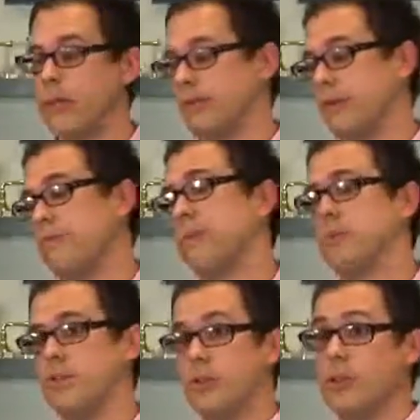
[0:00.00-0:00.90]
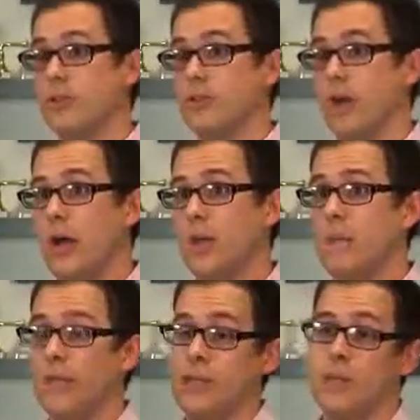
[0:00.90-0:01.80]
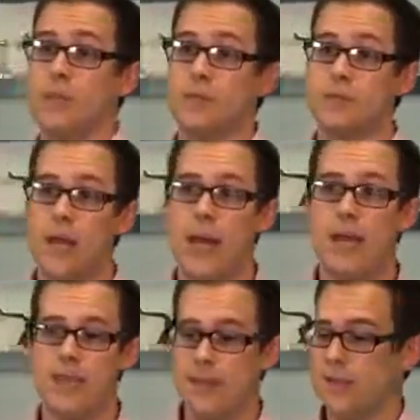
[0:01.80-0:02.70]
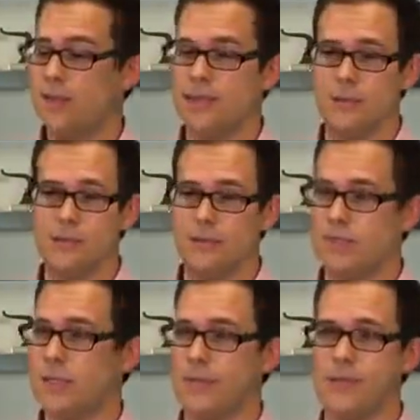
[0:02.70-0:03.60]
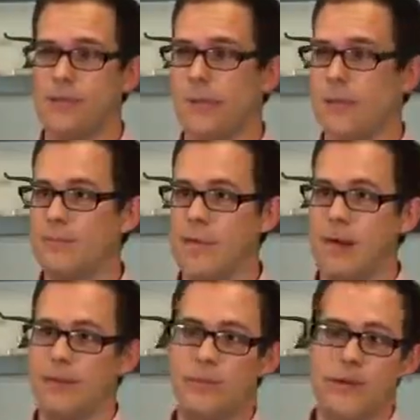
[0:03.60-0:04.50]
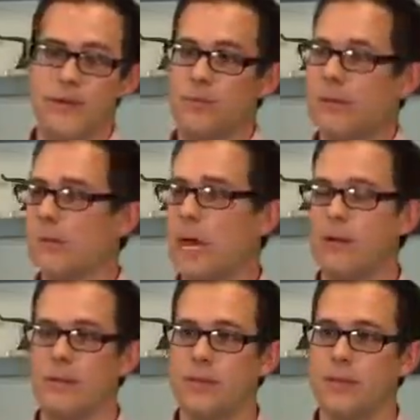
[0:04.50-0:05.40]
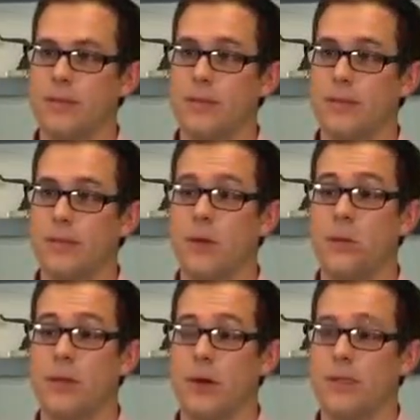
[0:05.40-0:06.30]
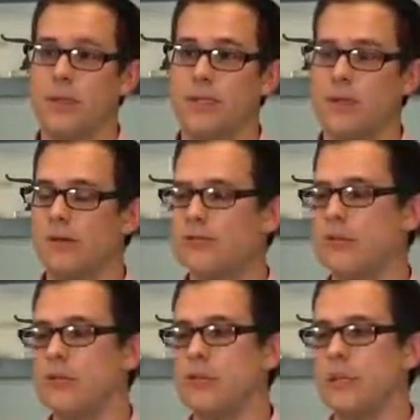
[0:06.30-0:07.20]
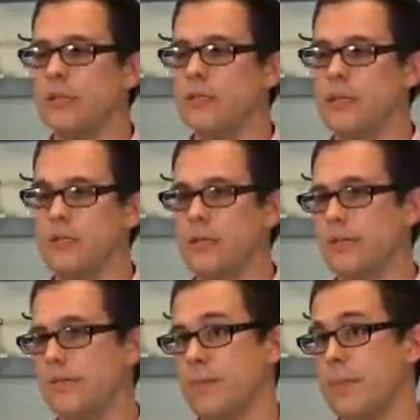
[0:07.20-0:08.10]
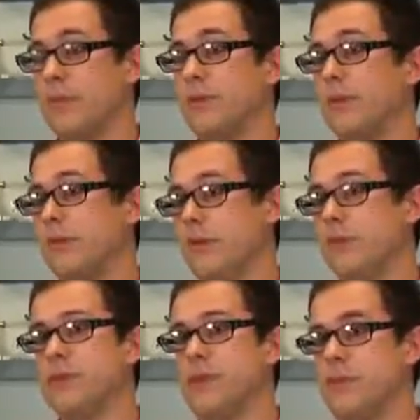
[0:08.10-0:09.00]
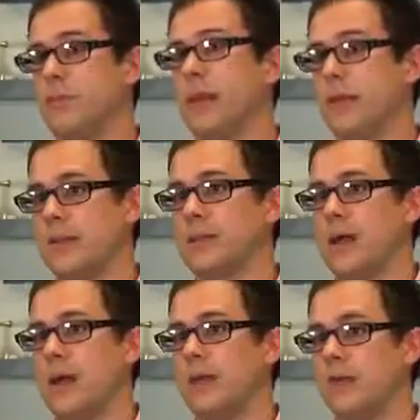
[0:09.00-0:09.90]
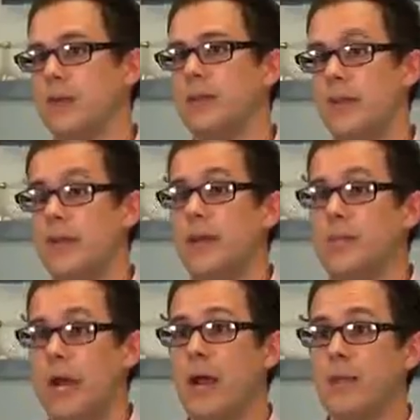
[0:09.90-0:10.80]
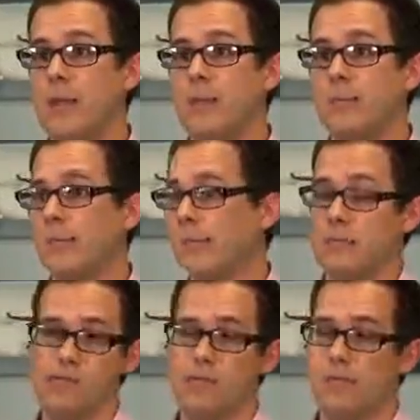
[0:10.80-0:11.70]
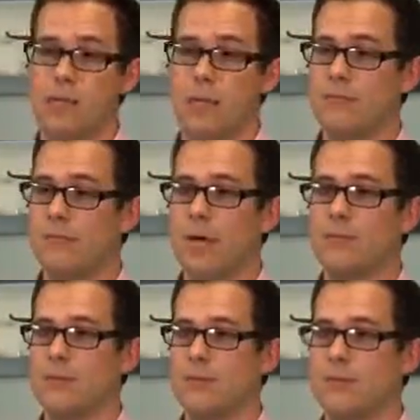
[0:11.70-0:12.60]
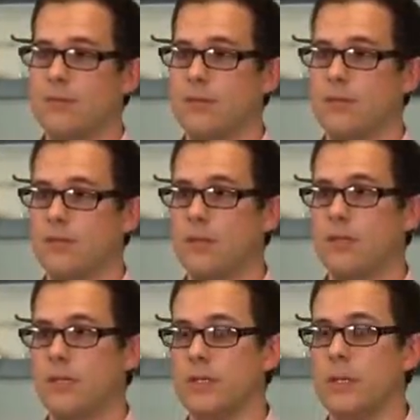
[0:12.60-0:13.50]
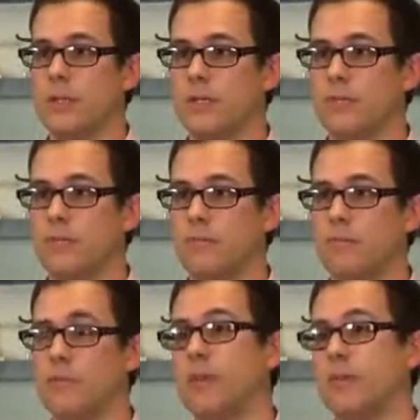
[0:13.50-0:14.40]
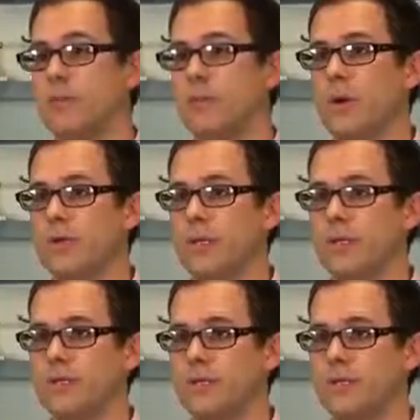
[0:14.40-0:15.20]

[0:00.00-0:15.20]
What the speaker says: if it moves to another job and then comes back, it's simply just taking the caps out, remounting the robot arm itself. Usually it's going to take us about 30 minutes to get it back in the ground and powered up. And then after that, it's just as simple as loading the previous project.